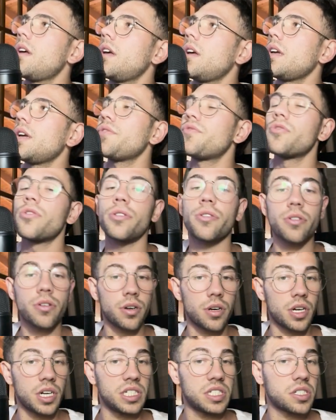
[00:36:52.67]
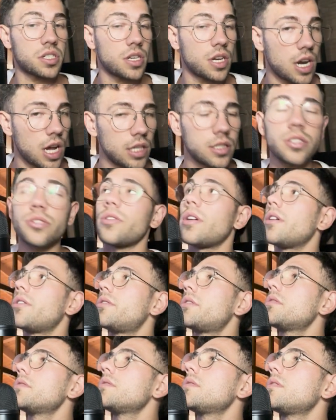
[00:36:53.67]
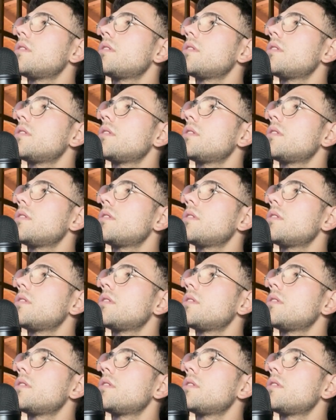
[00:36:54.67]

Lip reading: If there is not an error,